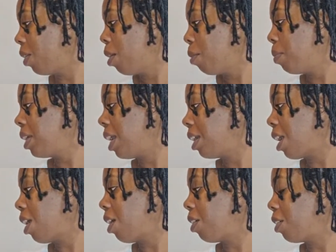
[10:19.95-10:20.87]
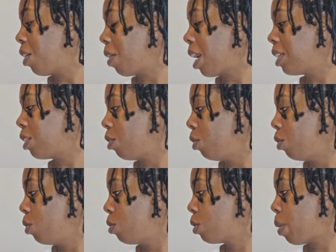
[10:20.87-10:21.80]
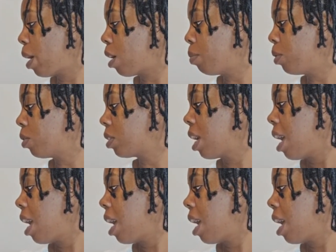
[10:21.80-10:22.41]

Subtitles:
But yeah, y'all. Okay, so Lulu's parables.